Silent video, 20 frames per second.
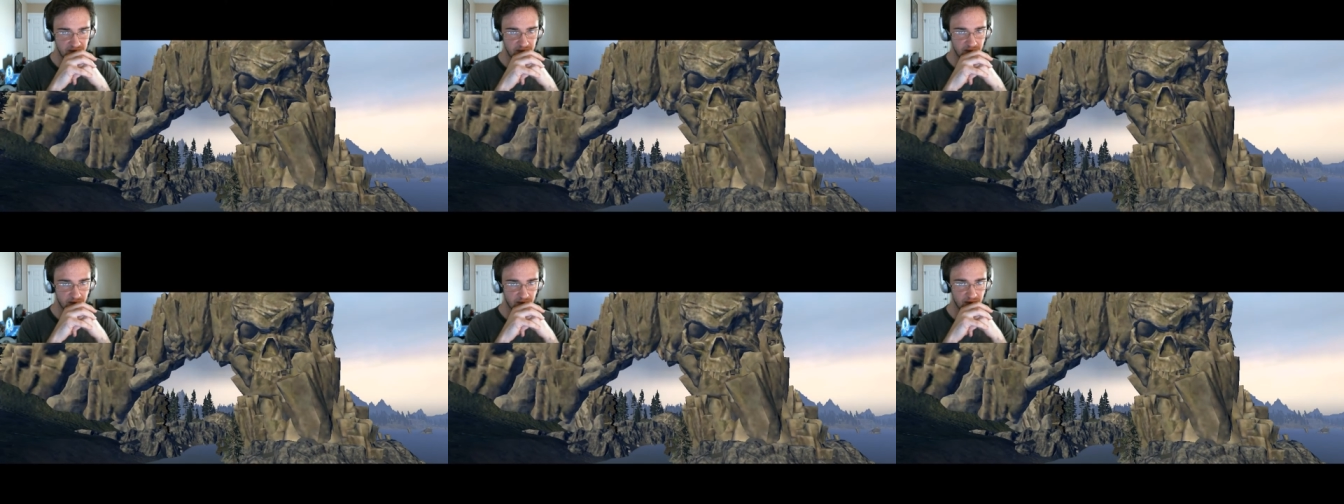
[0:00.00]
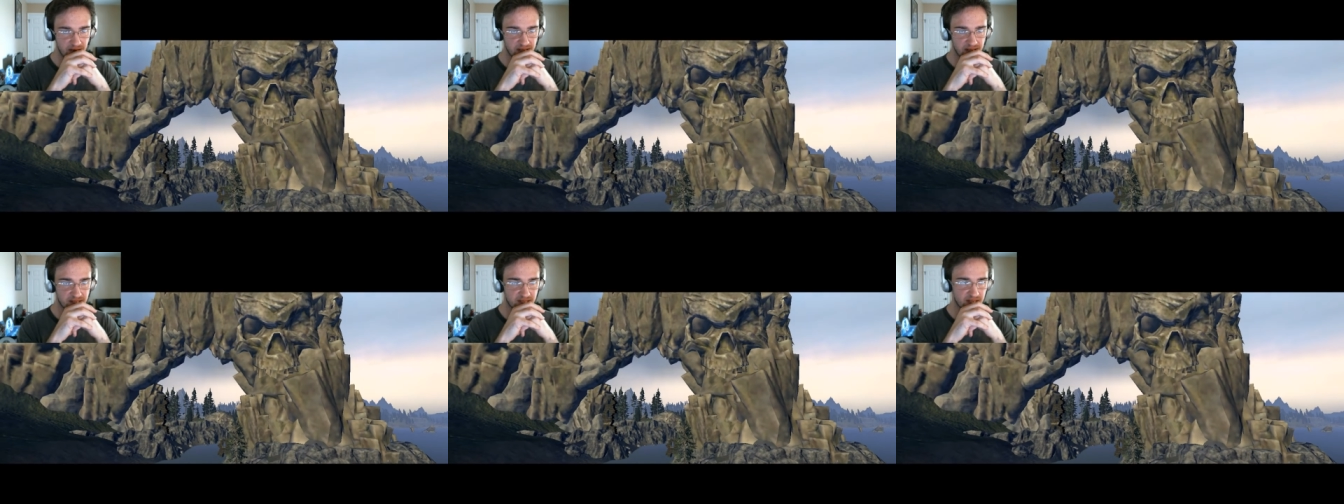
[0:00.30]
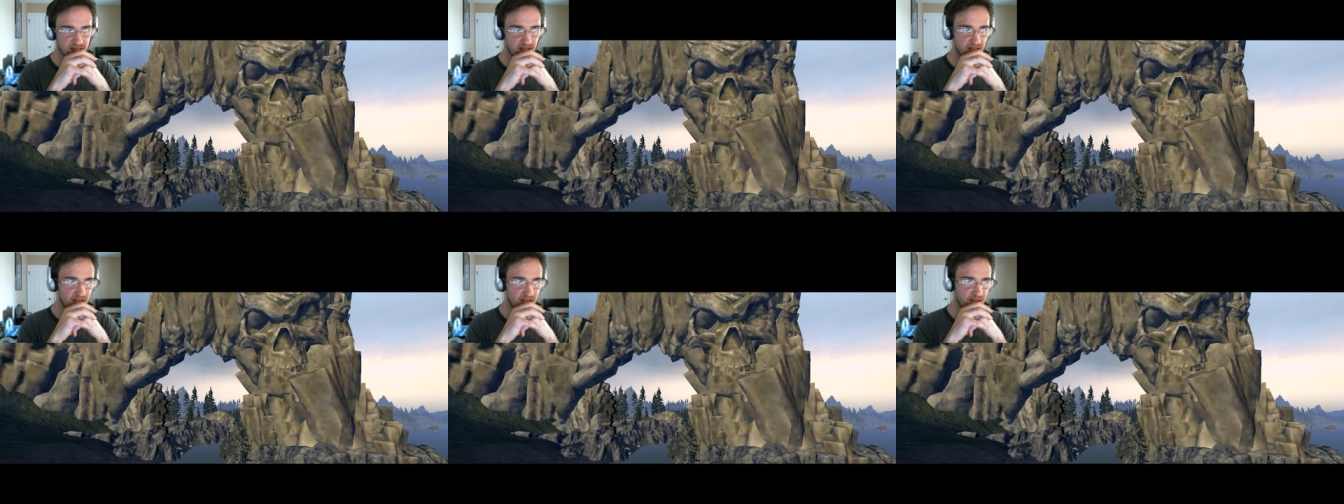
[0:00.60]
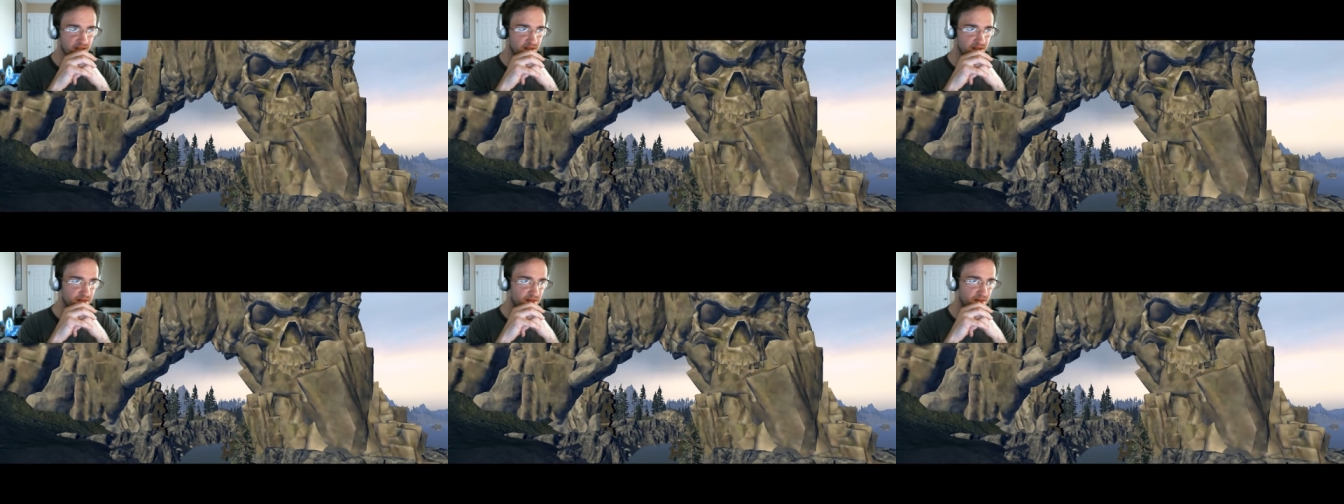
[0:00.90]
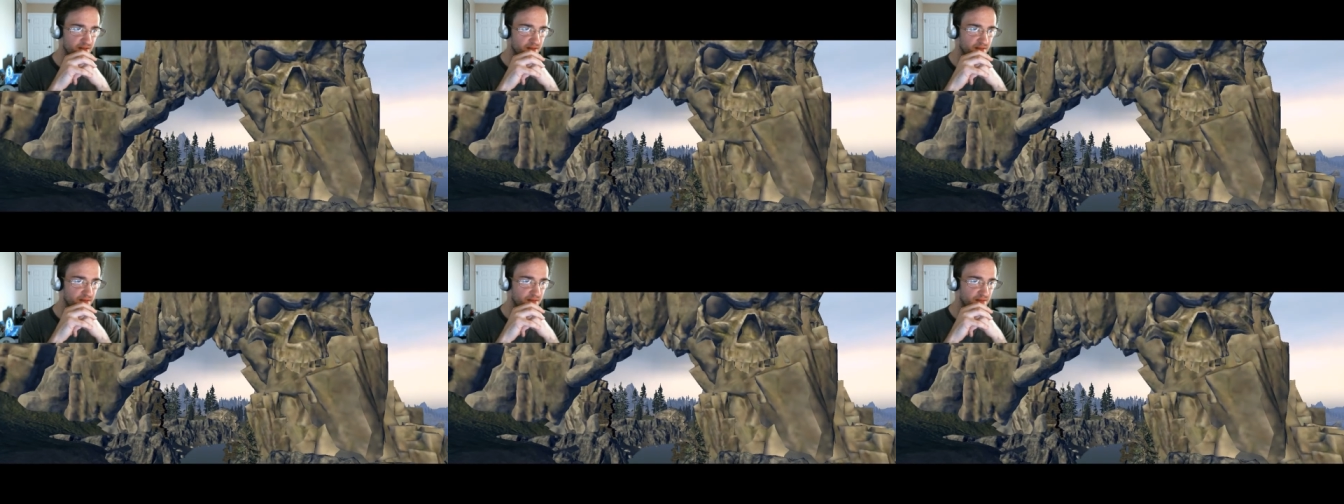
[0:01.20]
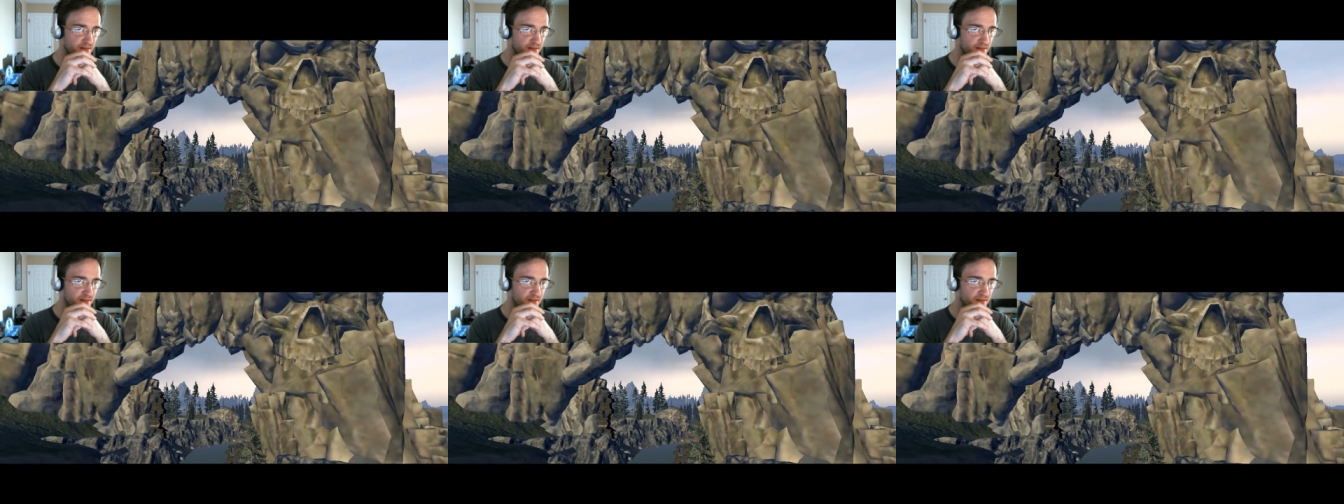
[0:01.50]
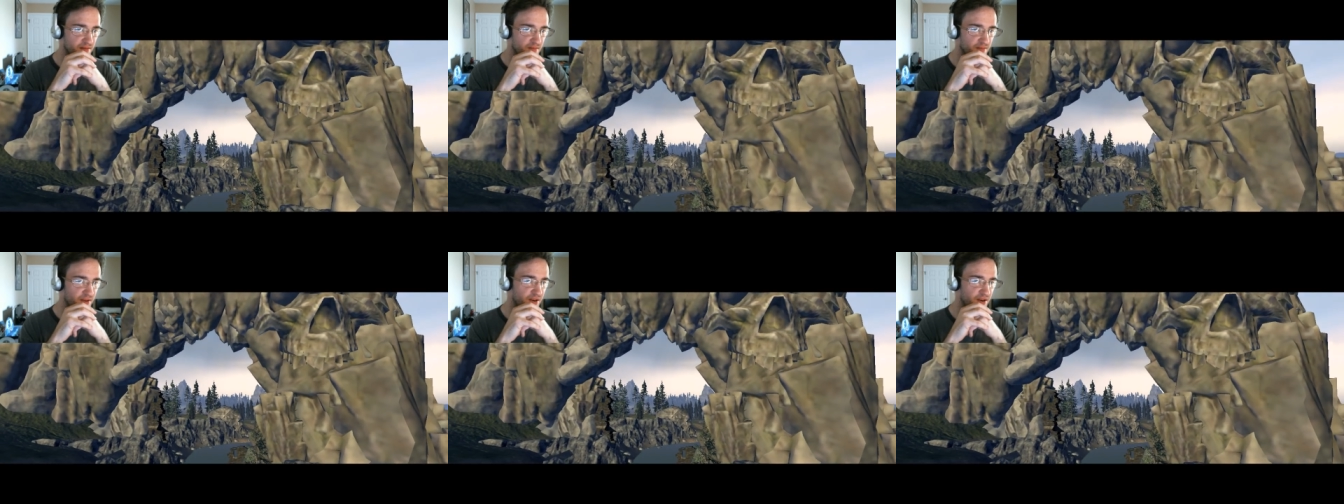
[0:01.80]
Interesting.
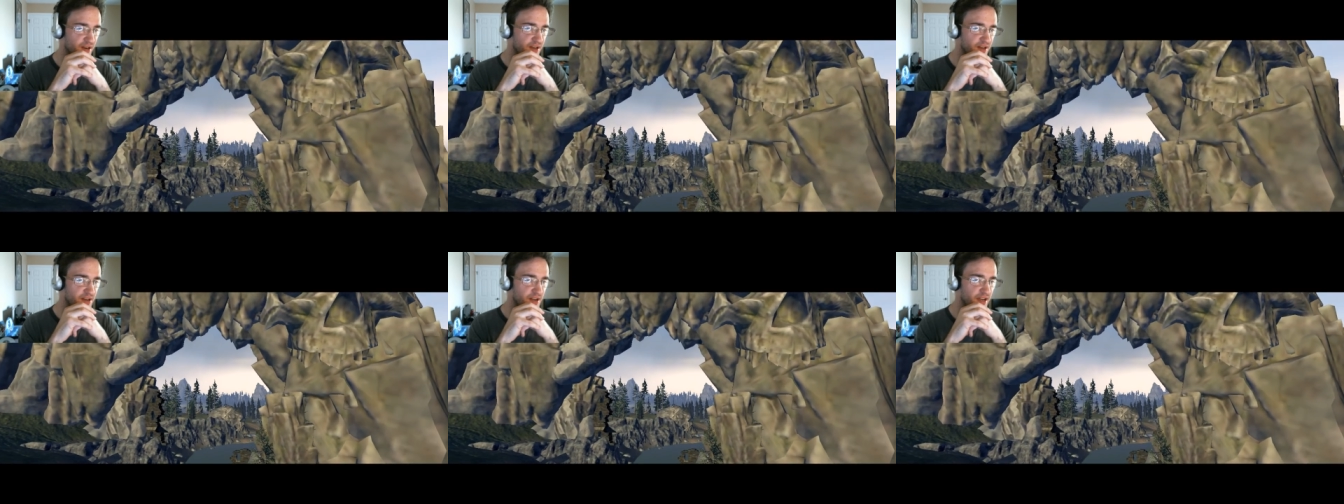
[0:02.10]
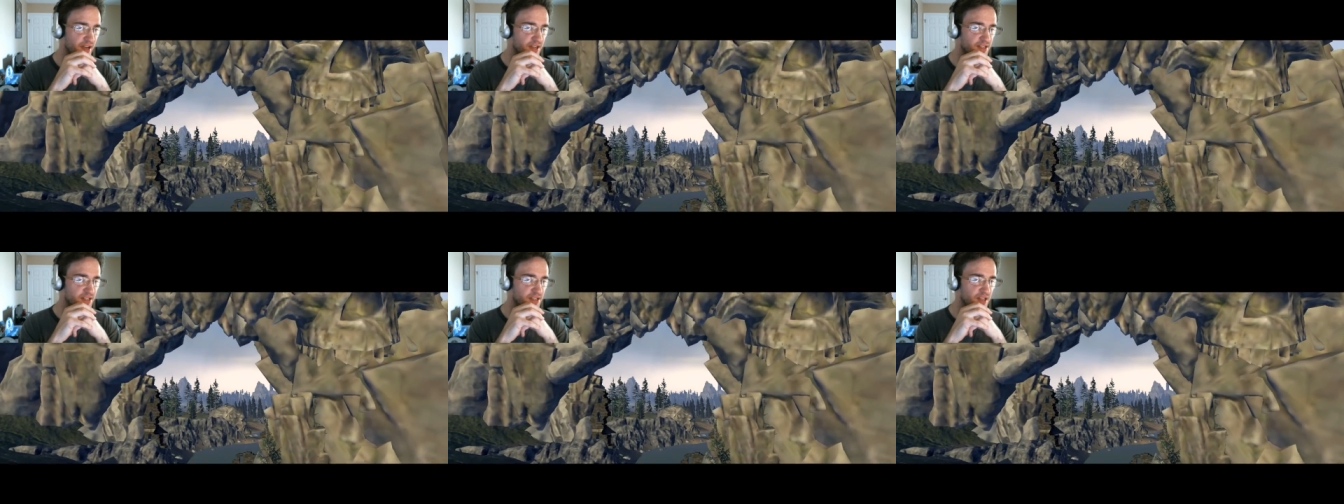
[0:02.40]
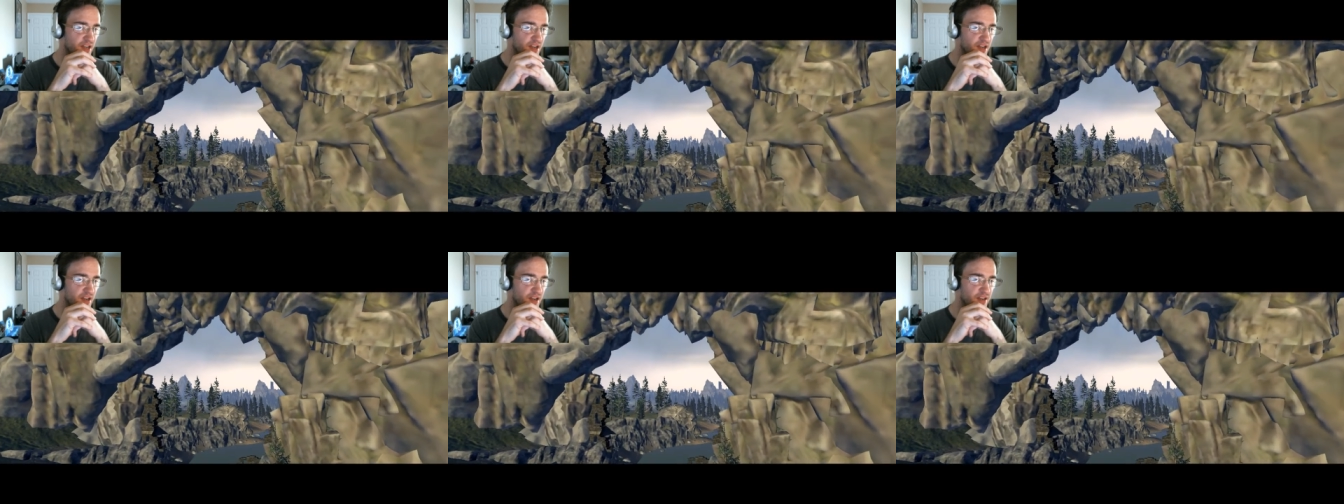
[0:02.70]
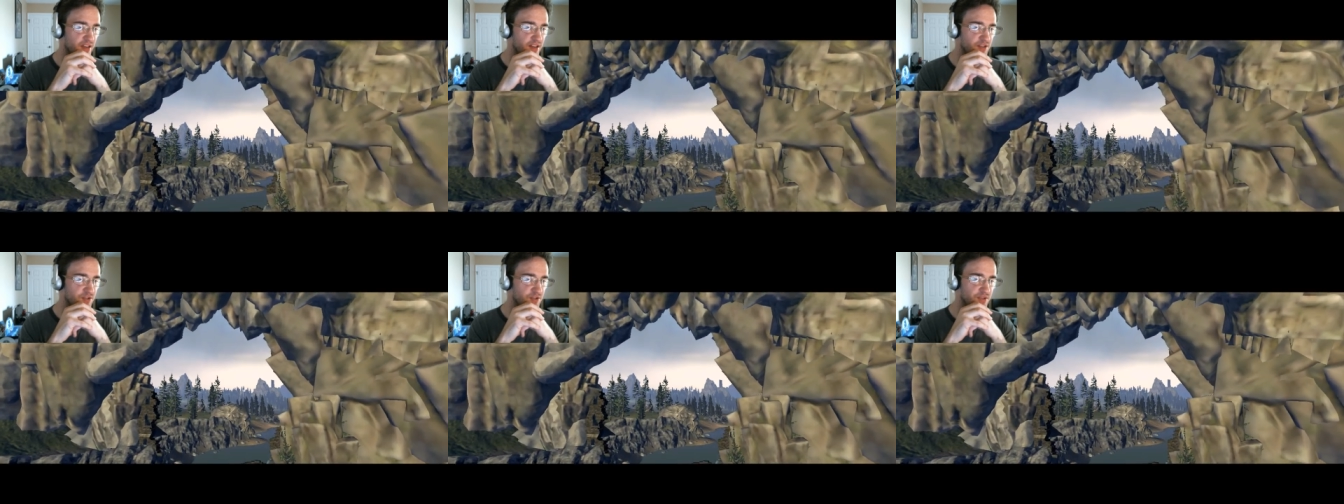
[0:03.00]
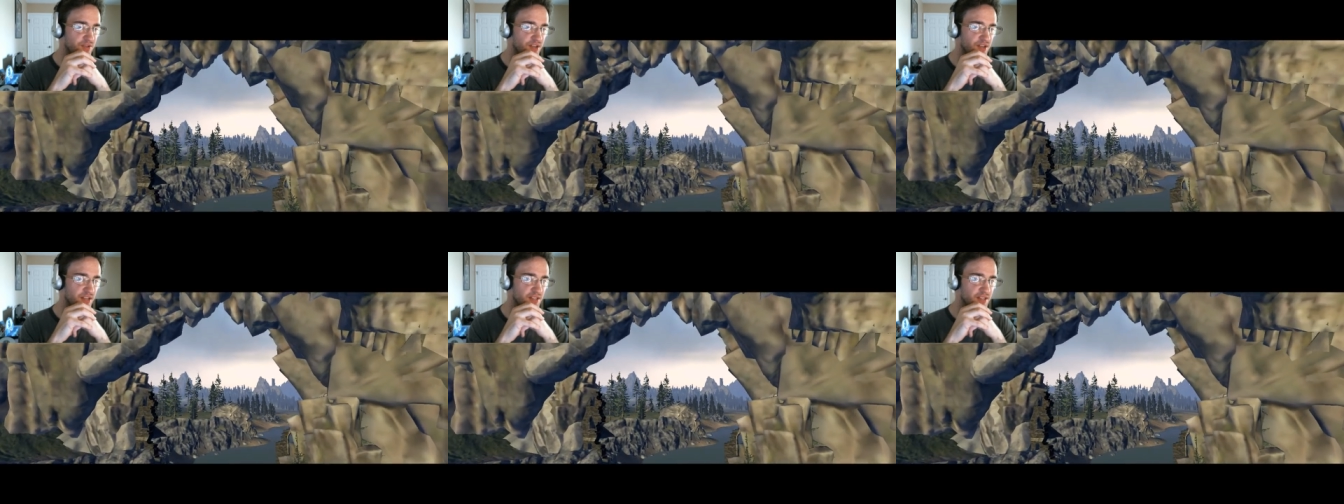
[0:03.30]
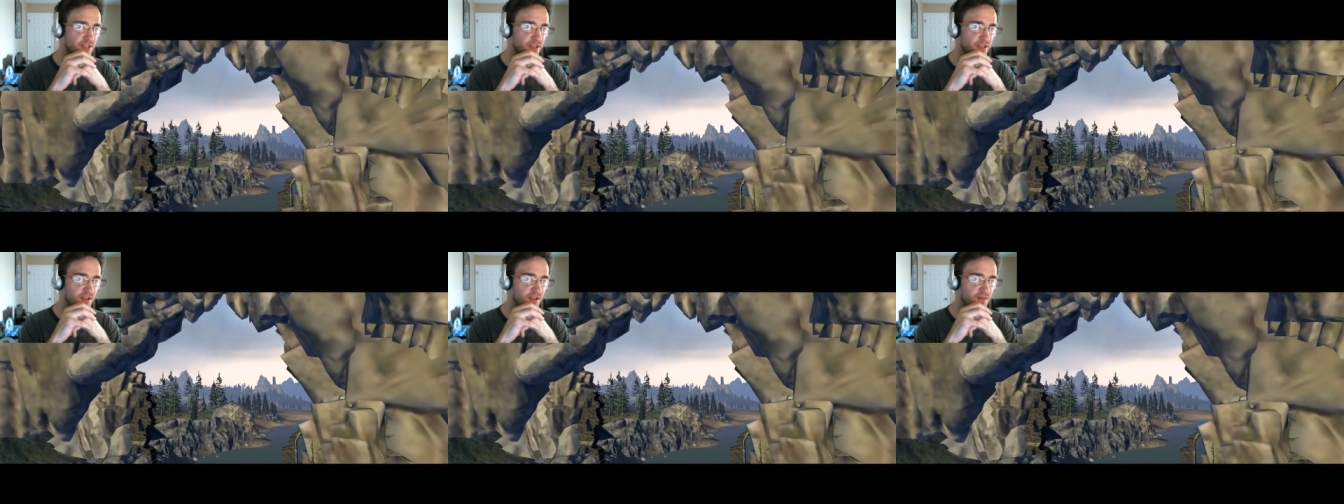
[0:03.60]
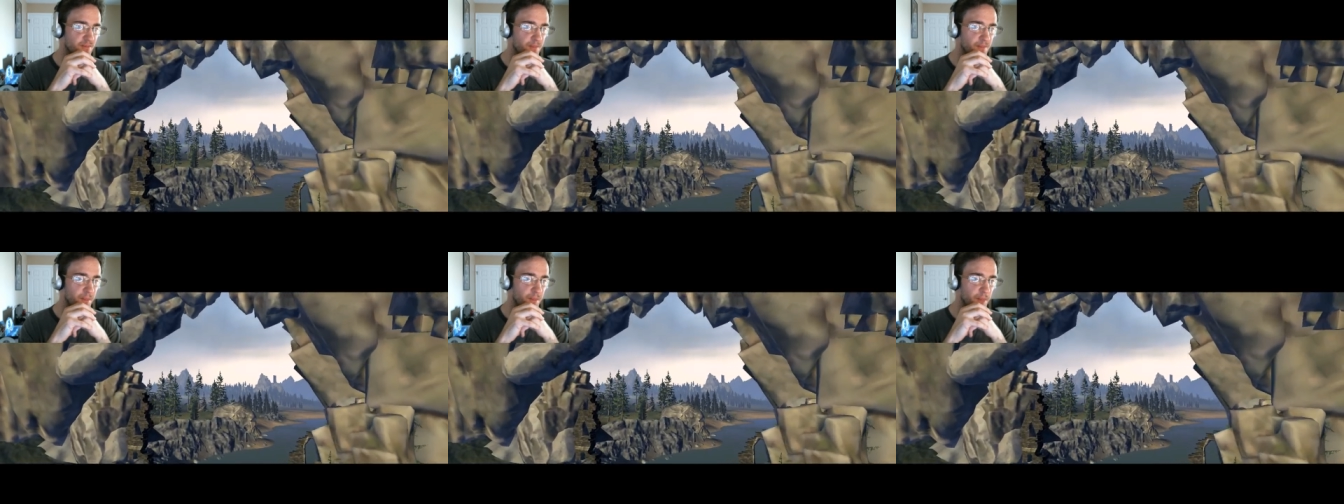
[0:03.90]
Very nice uh, initial
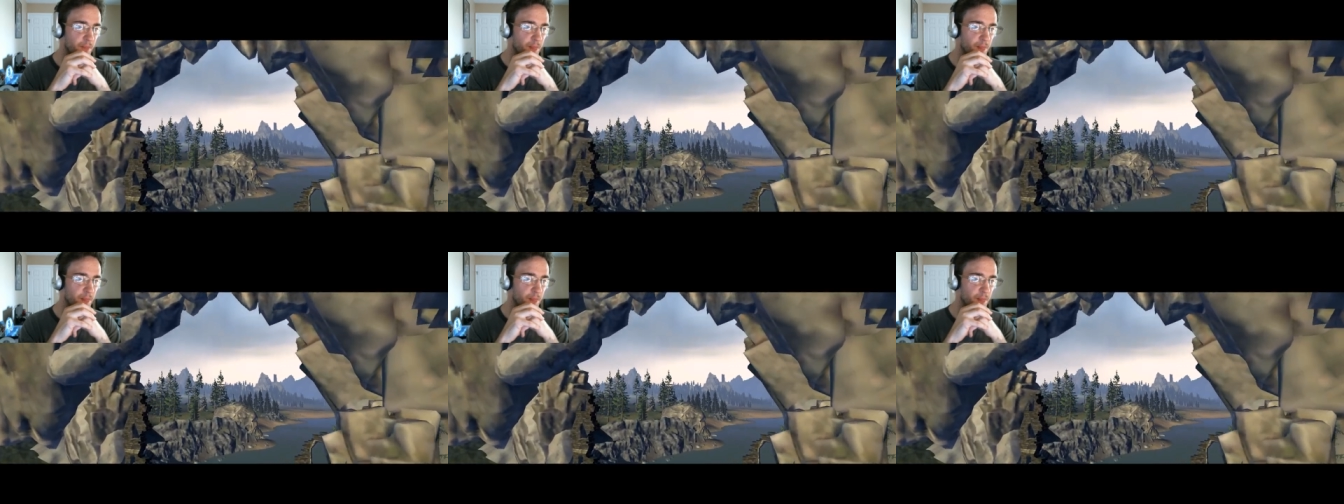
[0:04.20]
cutscene.